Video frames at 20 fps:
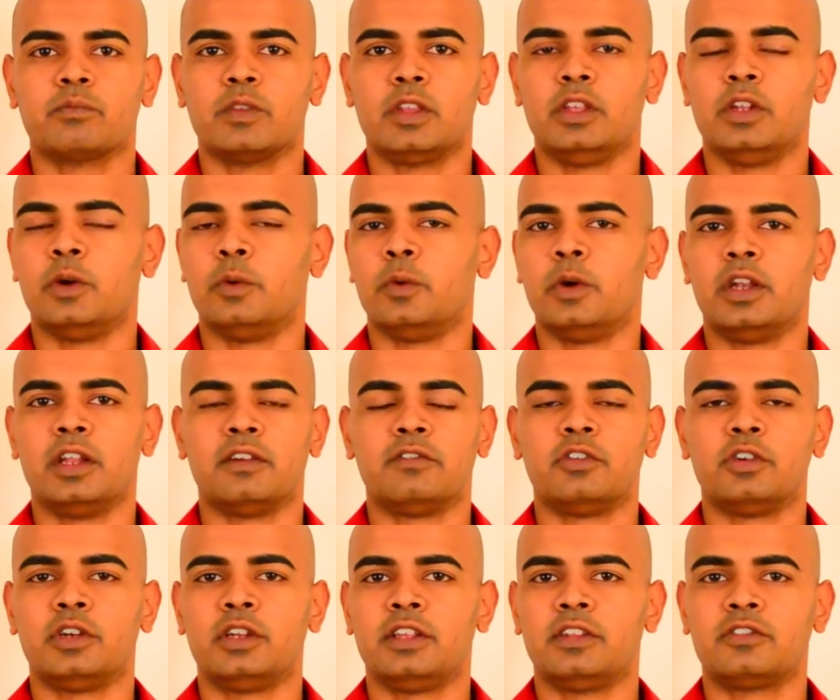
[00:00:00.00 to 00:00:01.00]
you know,
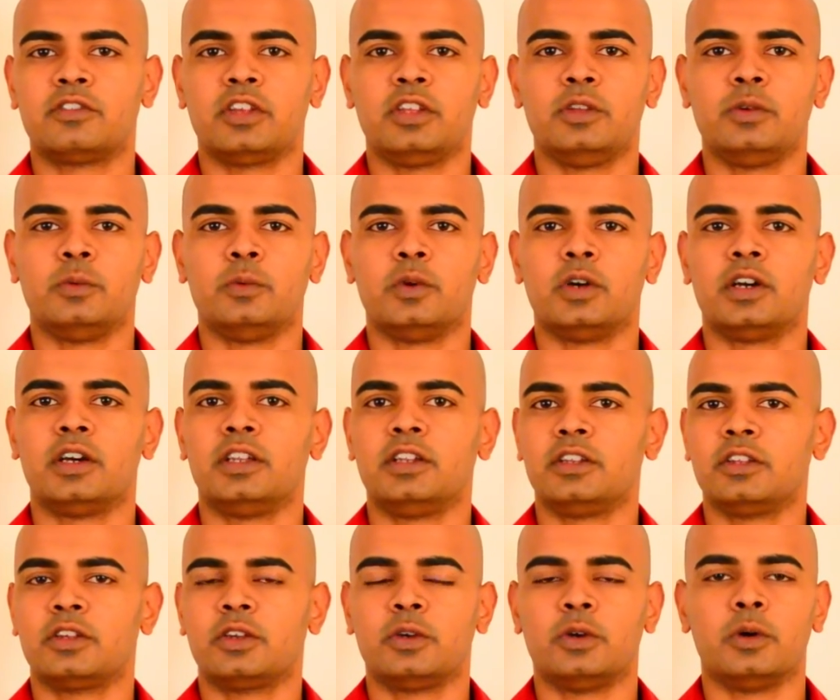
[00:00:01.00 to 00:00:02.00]
whatever it is that you want,
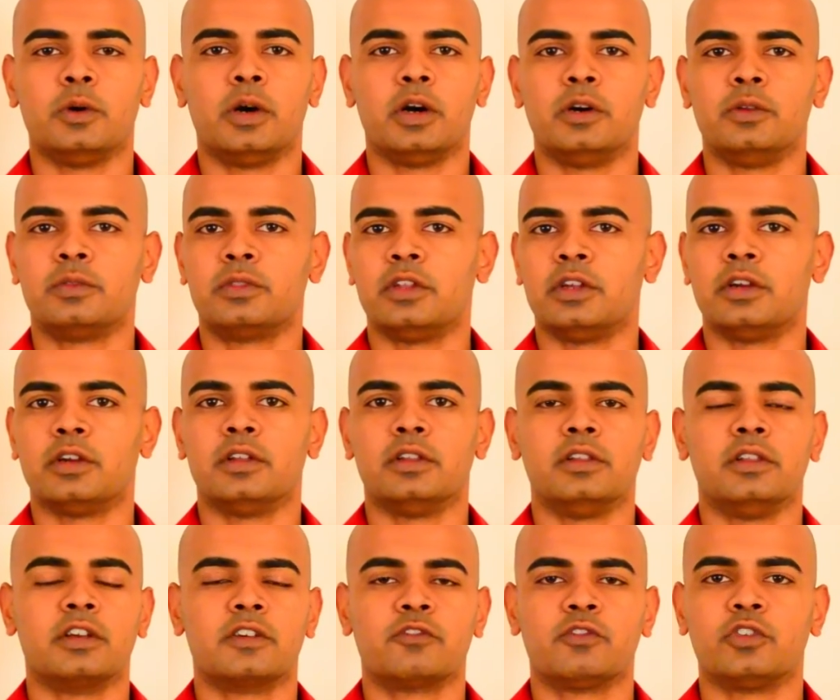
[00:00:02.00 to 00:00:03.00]
go out there,
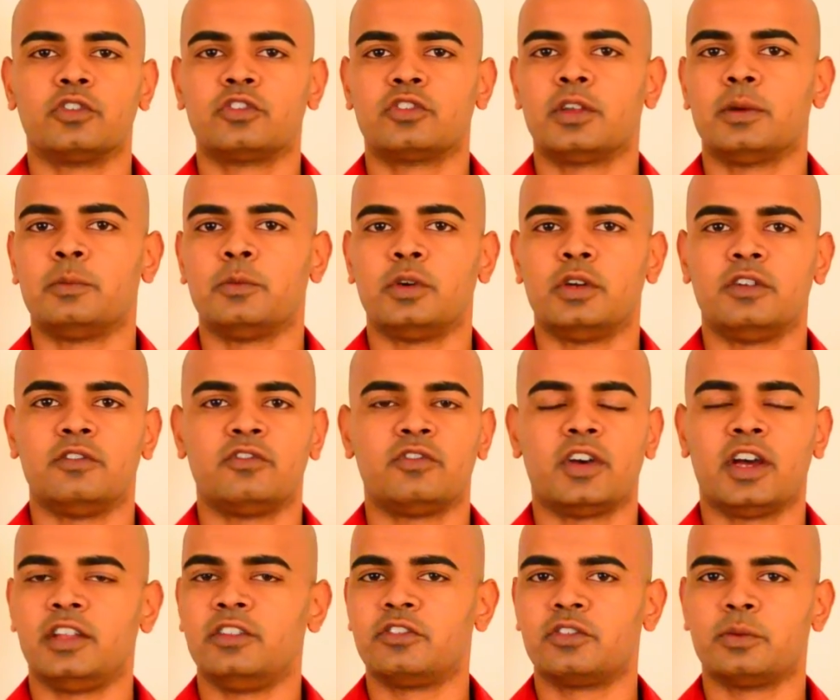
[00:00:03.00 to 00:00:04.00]
look for someone,
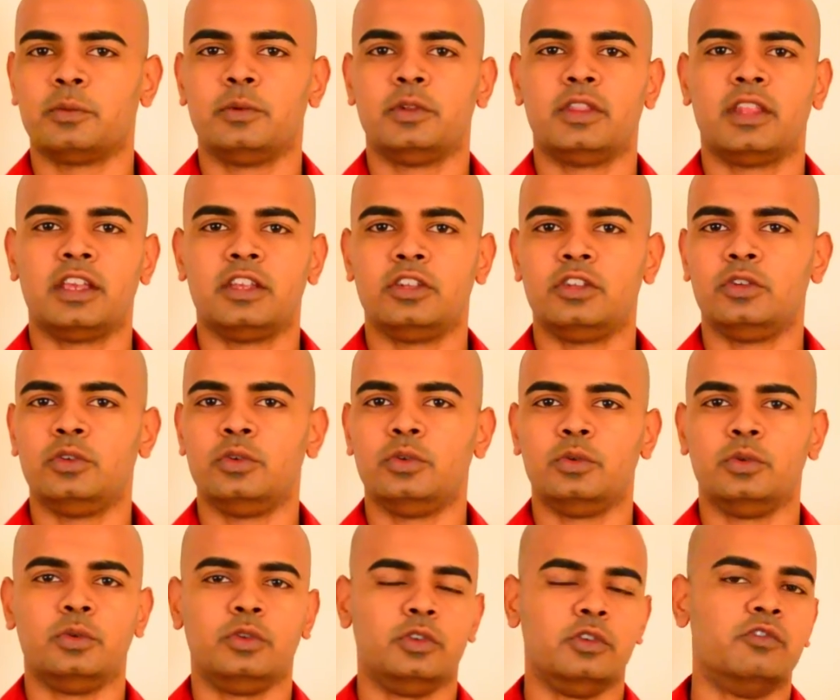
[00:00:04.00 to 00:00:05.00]
find someone that
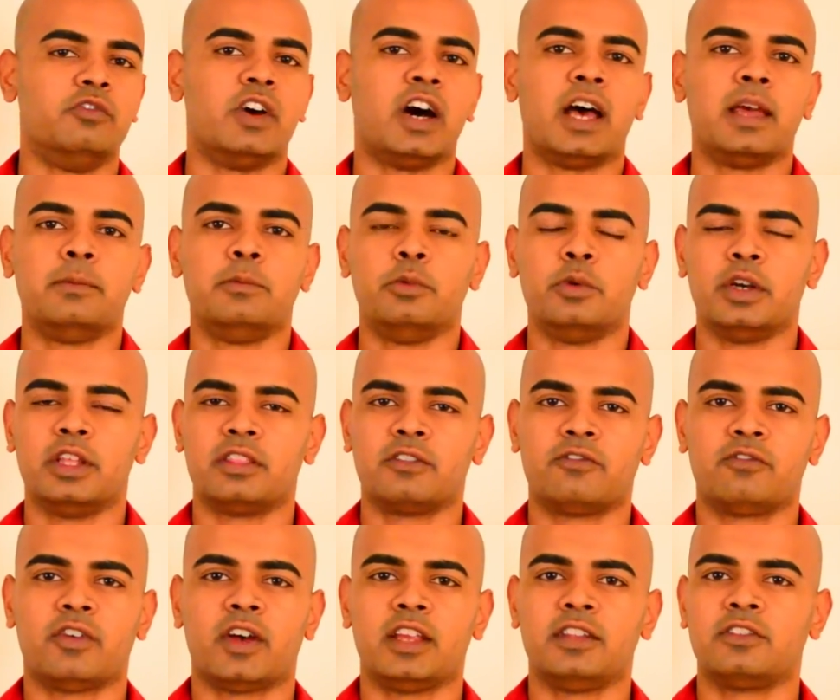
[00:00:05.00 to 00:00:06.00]
you vibe with,
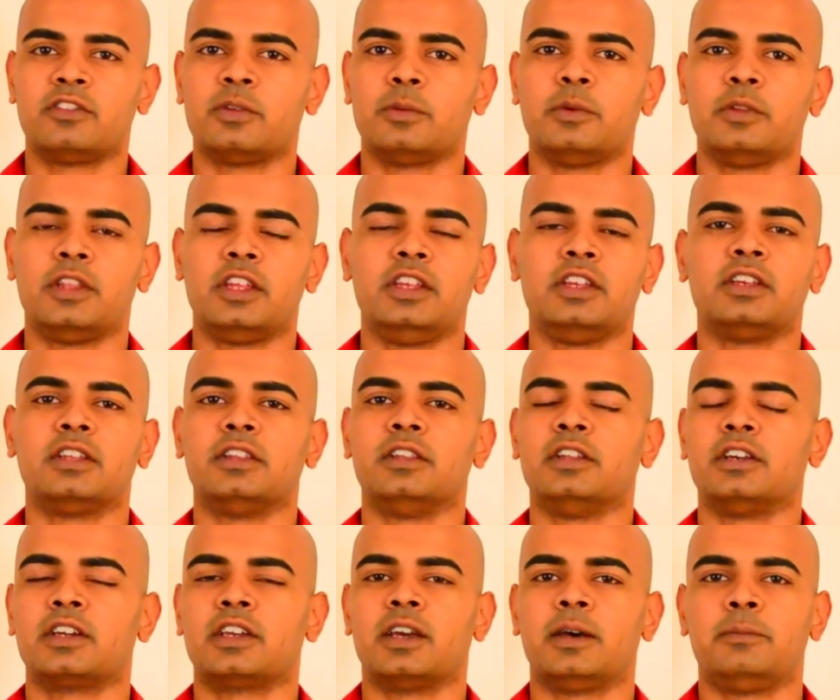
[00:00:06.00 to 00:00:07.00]
find someone that you can
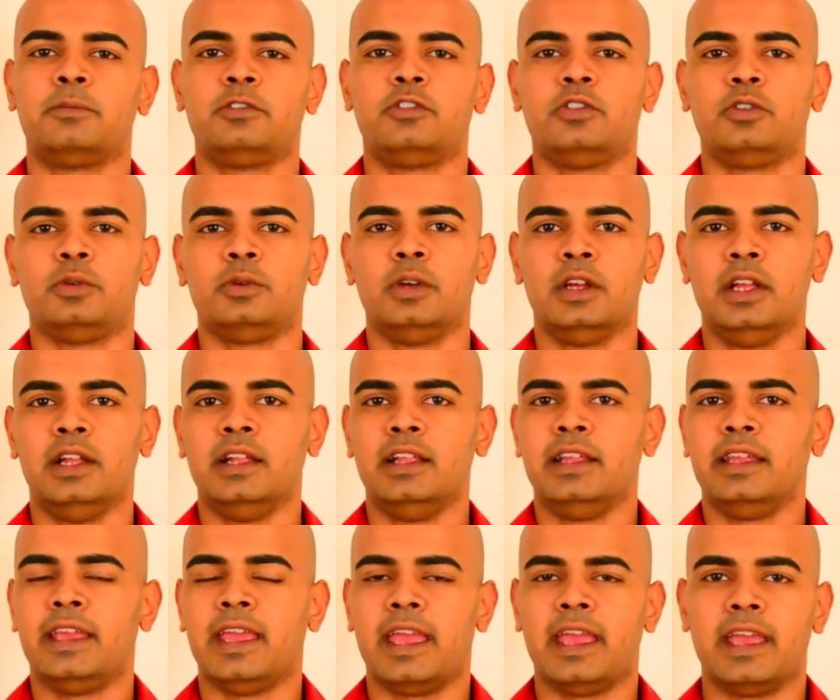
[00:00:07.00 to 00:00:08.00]
look up to,
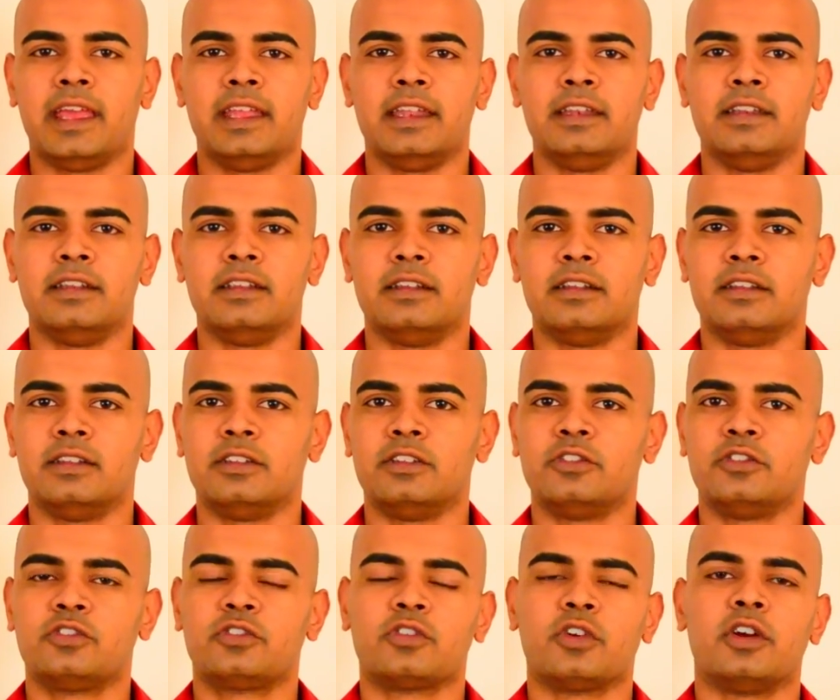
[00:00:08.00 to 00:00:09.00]
and
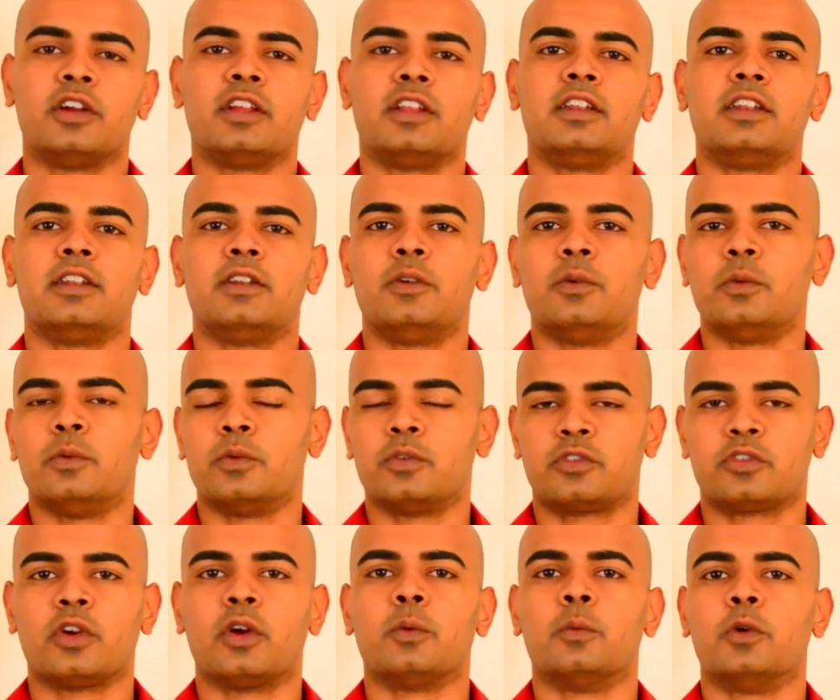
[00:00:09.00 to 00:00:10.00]
start
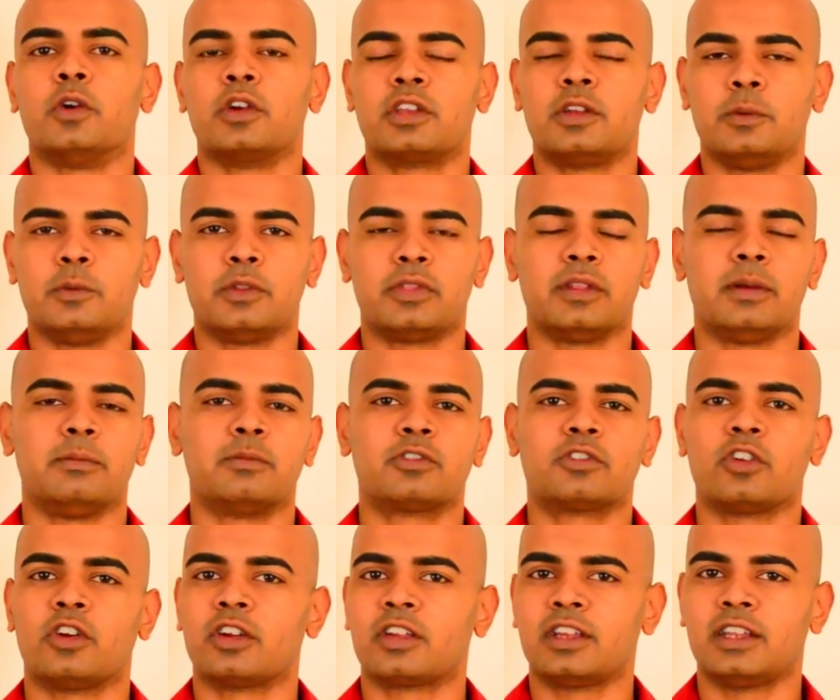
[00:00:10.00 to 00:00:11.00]
working with them,
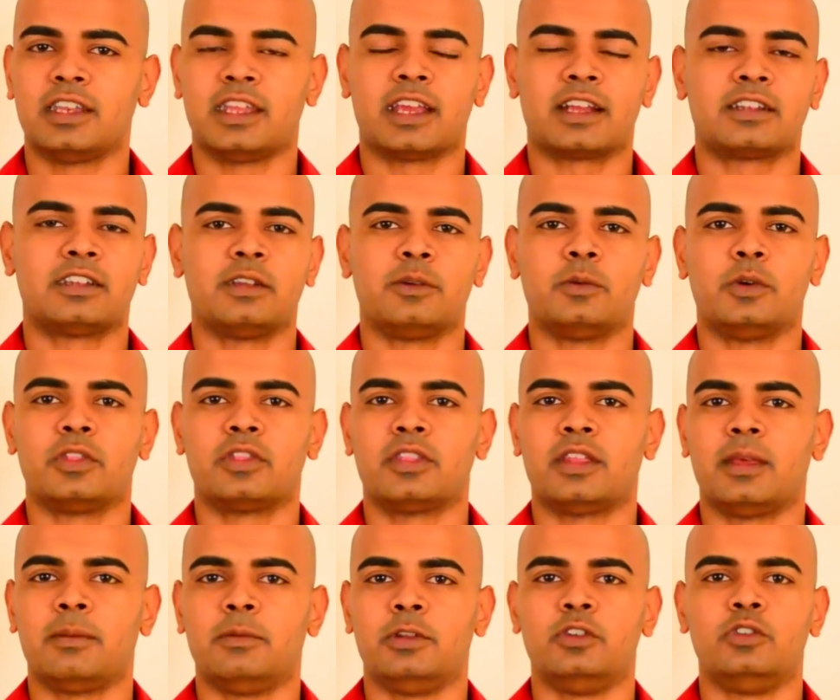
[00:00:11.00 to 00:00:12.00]
start connecting with
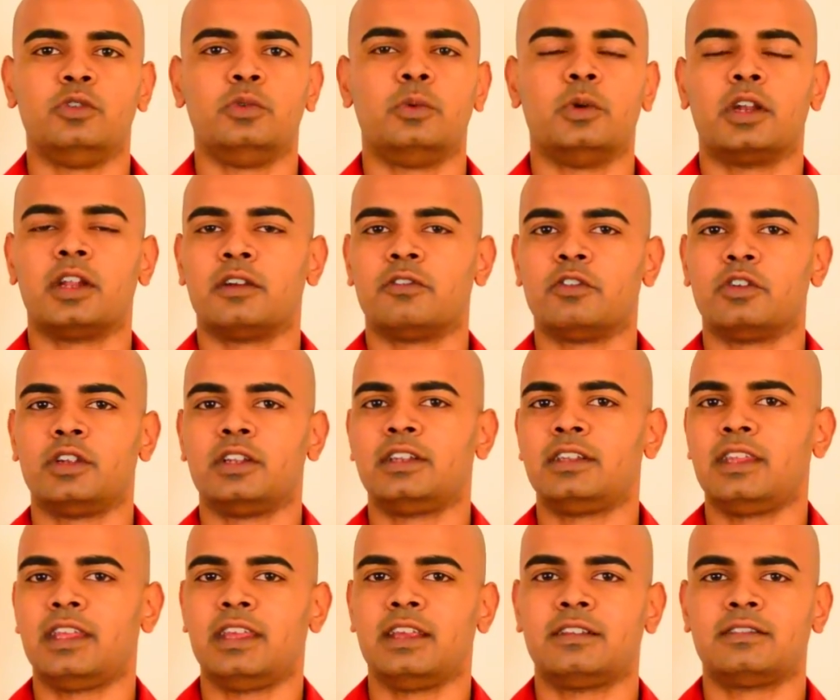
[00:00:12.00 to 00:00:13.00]
them, and do whatever it
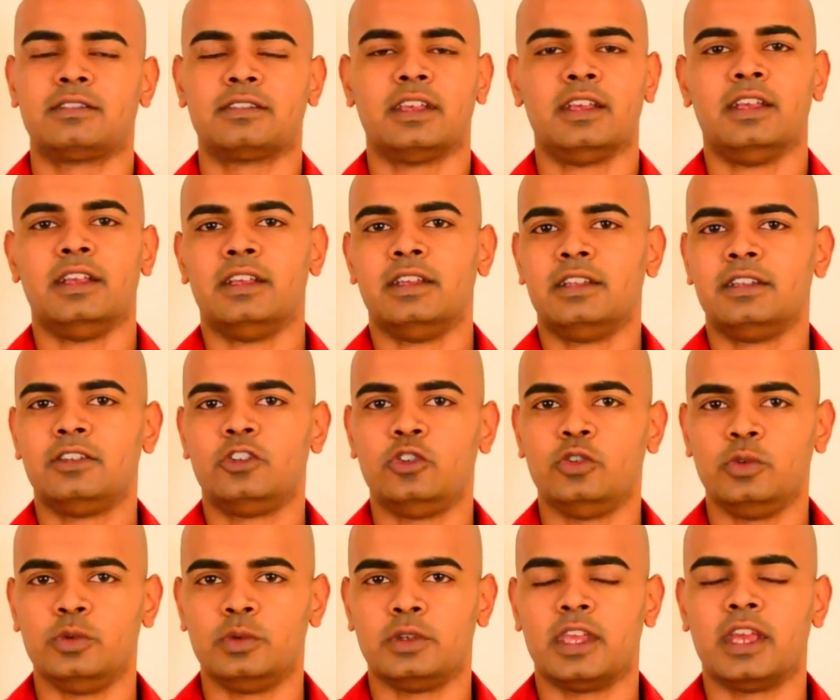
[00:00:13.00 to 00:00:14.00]
takes
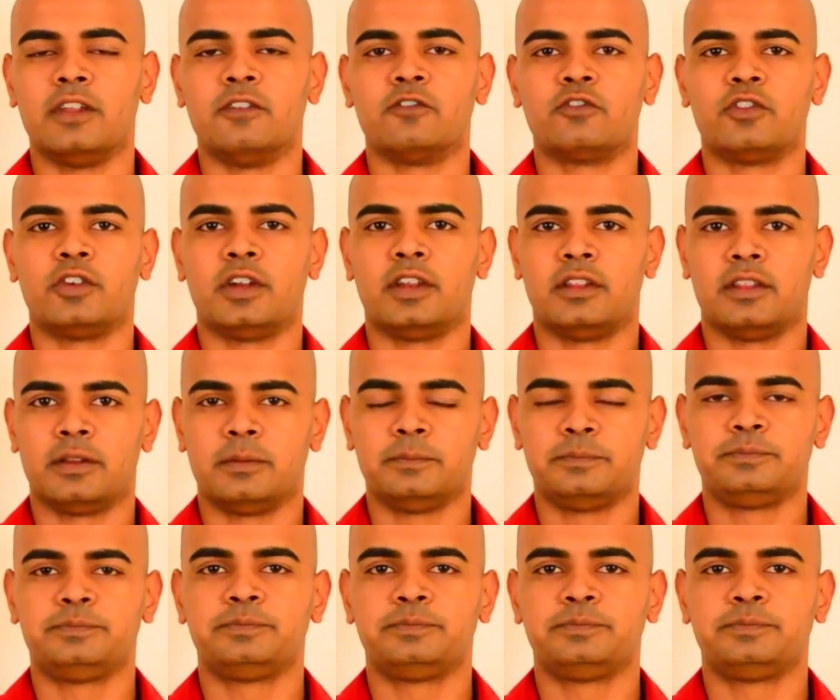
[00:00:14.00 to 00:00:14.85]
to get in front of them.